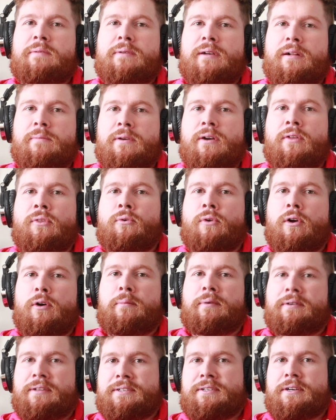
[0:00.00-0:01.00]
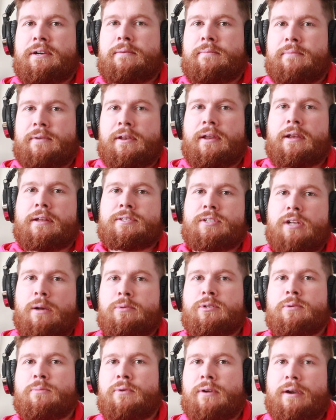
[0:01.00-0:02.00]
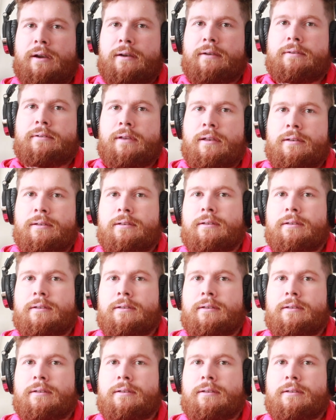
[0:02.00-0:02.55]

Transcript: Maybe I'll be on the road by the time and I can stop somewhere and,